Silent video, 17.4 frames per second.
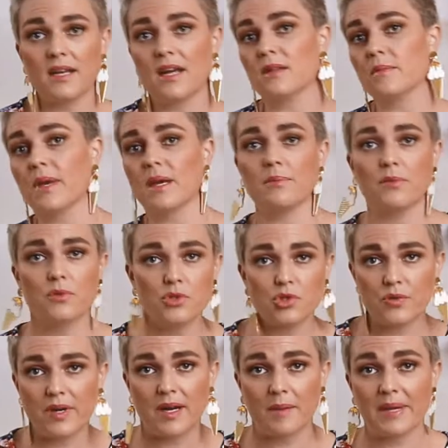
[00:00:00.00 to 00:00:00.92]
other people
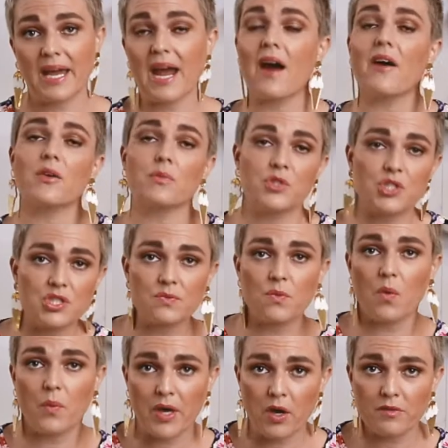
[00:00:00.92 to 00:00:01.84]
shred up carrot, which is
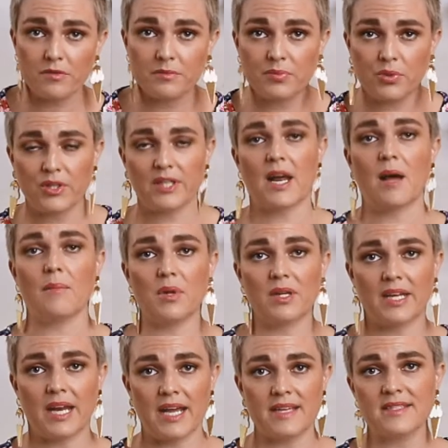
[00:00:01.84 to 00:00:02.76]
what we often put in our
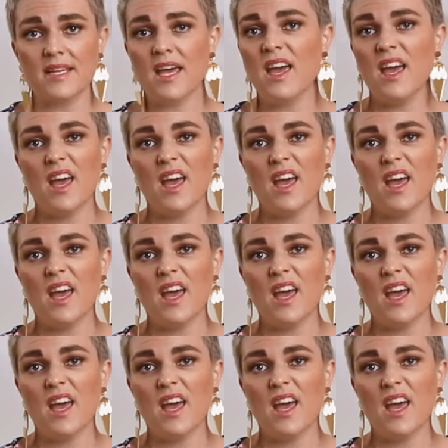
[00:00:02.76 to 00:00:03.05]
bolognese.